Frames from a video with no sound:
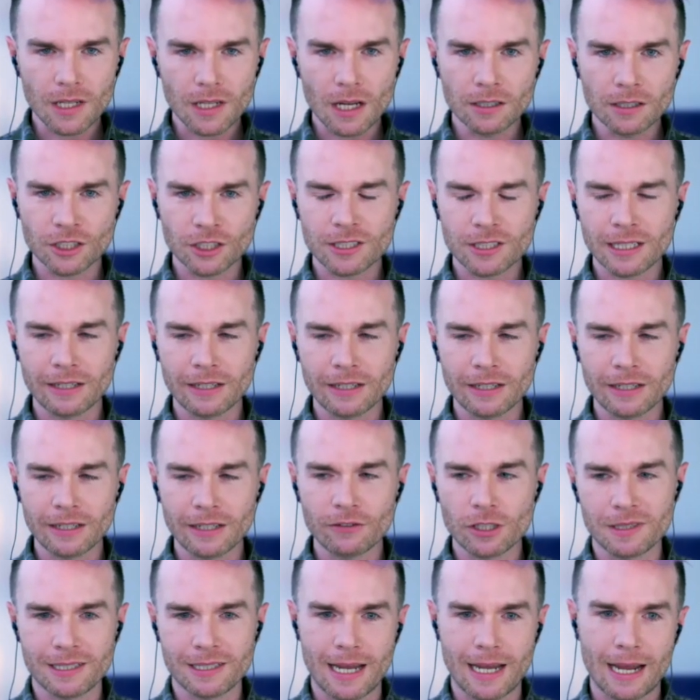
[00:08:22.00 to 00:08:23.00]
Just to give you
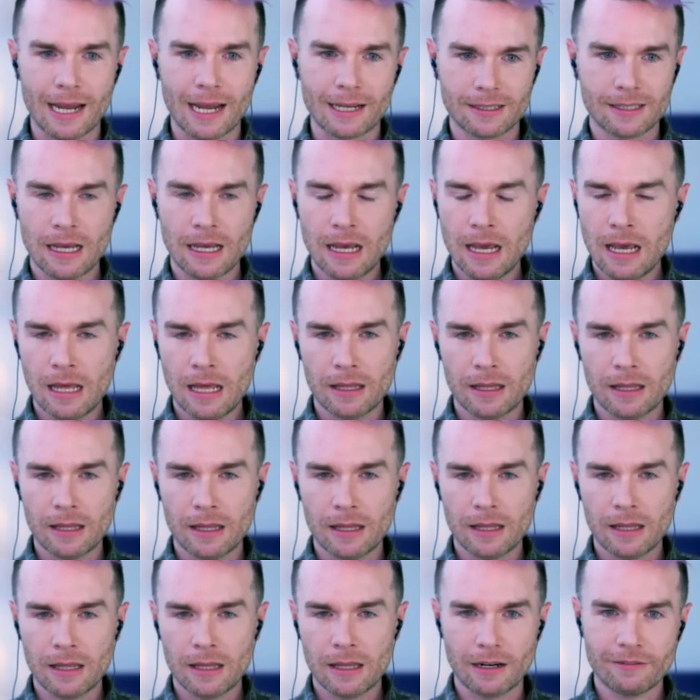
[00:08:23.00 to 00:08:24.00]
some stats that
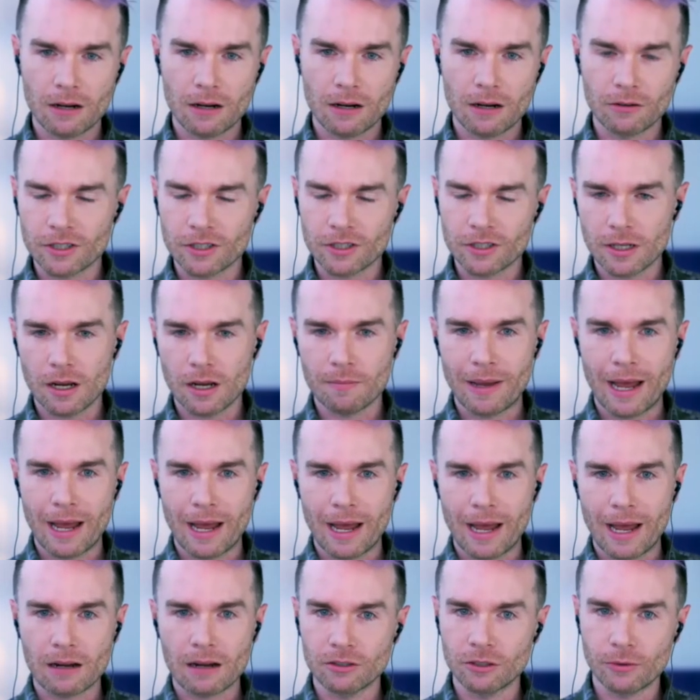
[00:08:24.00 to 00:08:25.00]
I found
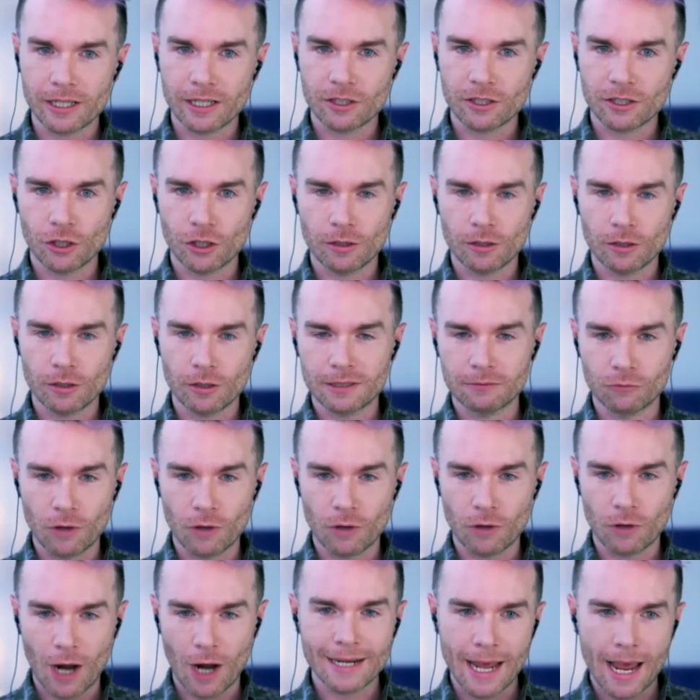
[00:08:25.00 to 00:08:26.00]
about UX jobs
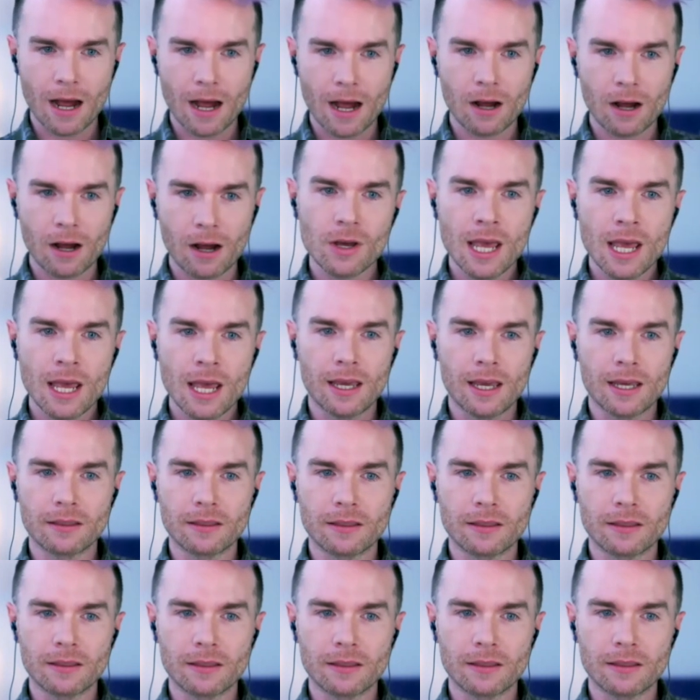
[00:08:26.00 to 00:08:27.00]
right now,
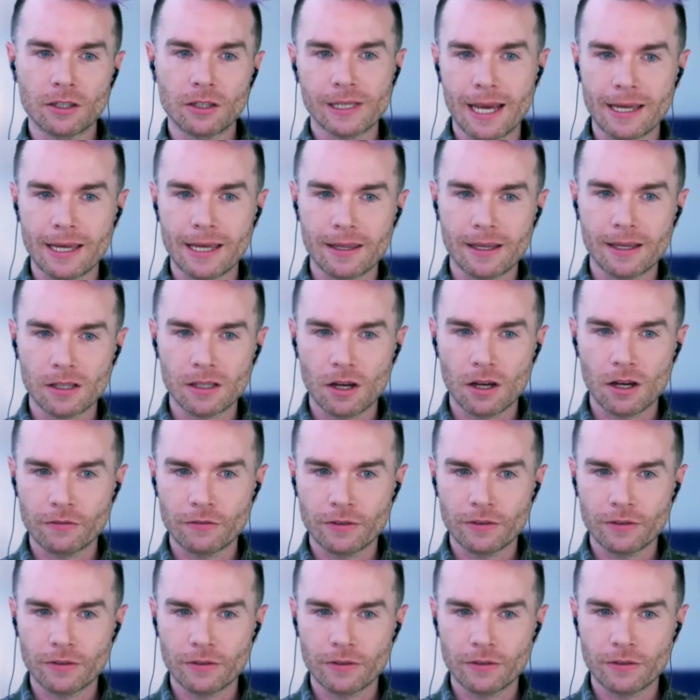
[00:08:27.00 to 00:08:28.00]
in the USA, there's
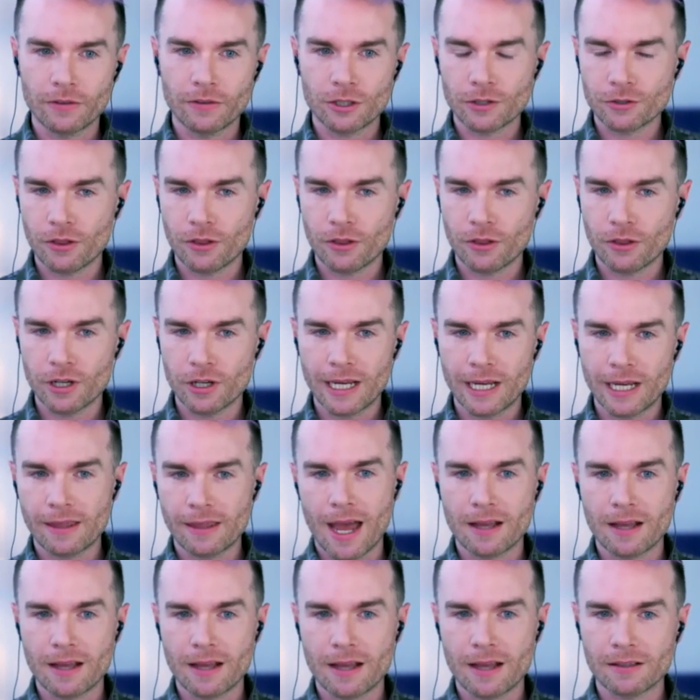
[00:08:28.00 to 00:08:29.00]
over
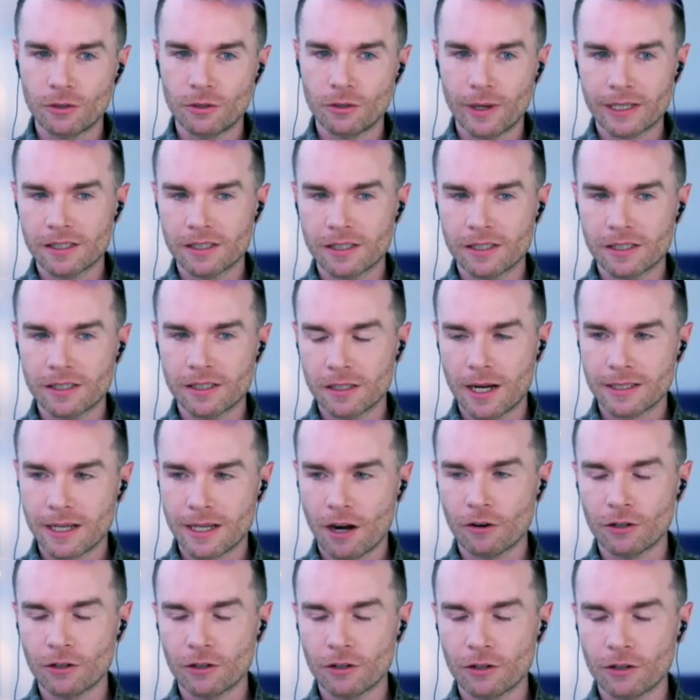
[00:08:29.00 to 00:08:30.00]
238,000 UX
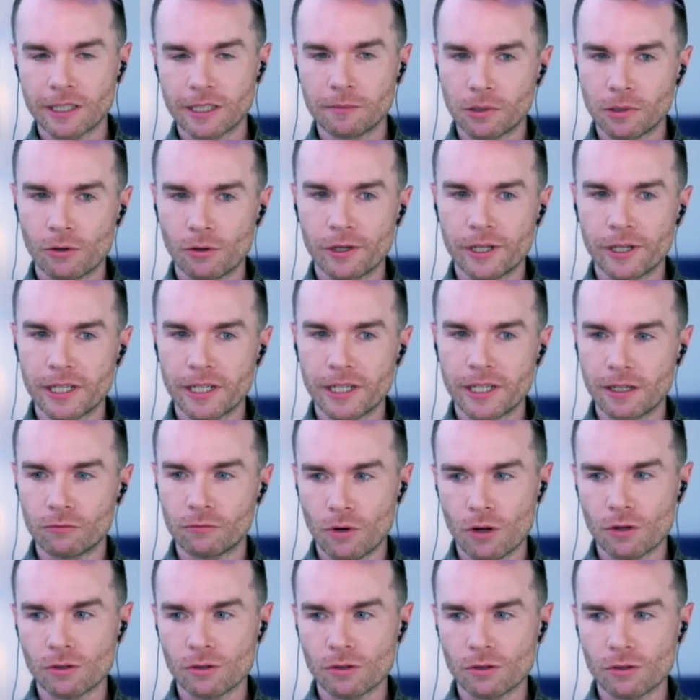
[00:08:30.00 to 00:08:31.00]
designers currently employed
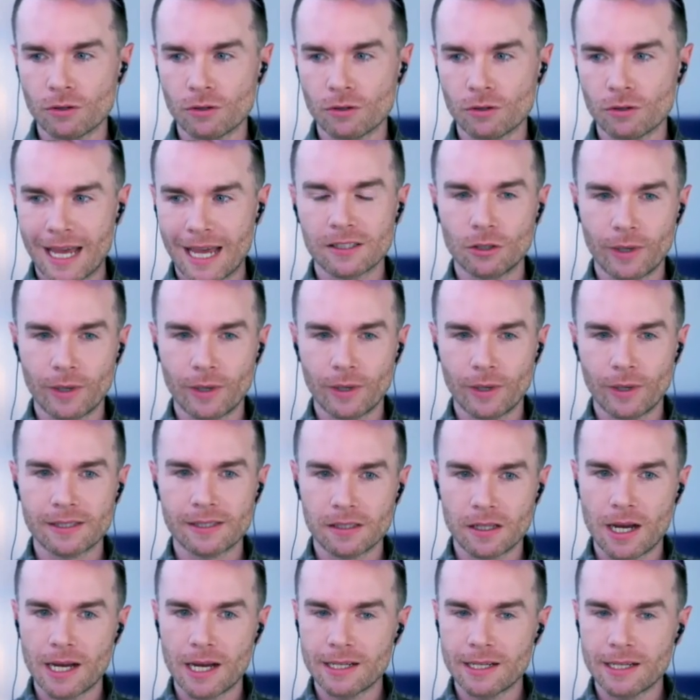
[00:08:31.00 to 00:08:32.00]
in roles as
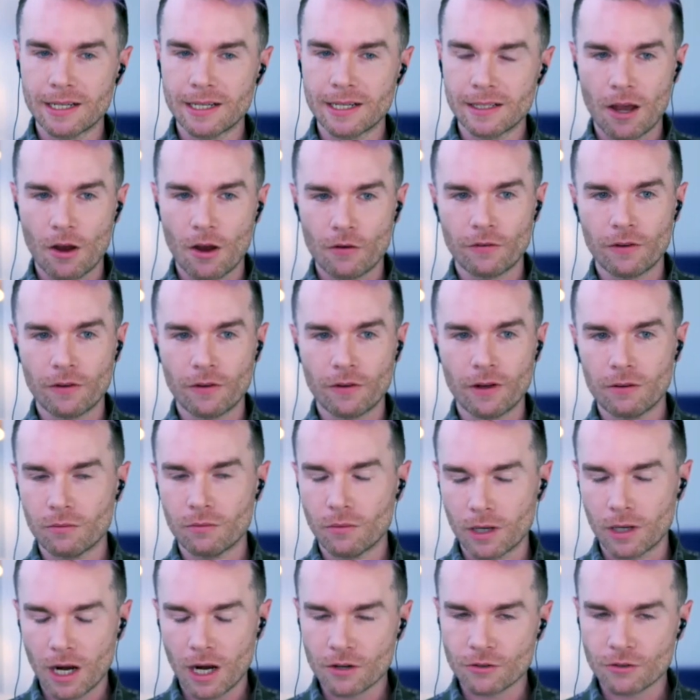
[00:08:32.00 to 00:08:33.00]
UX designers,
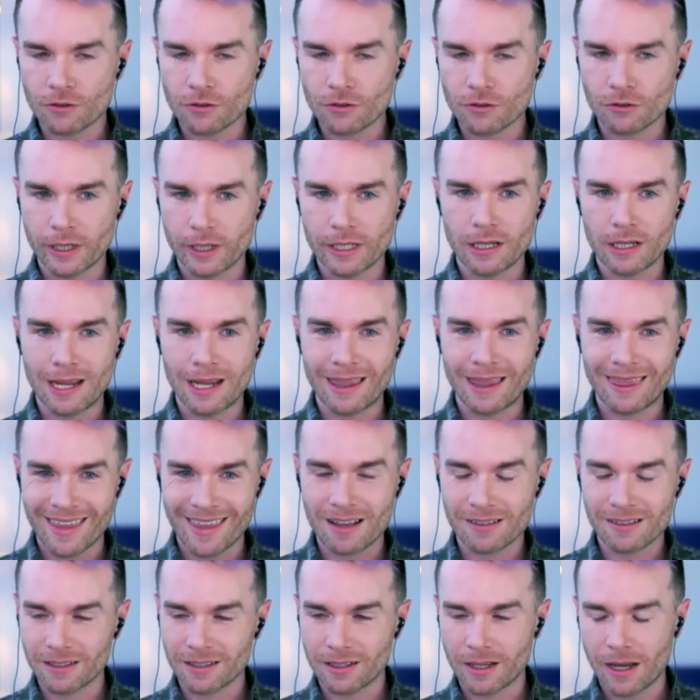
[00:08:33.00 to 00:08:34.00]
over
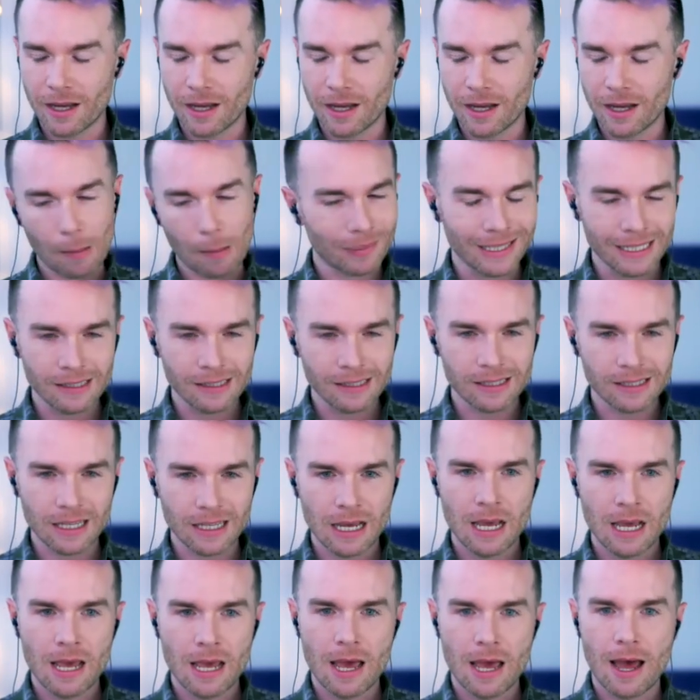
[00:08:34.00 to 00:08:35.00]
129,000 companies.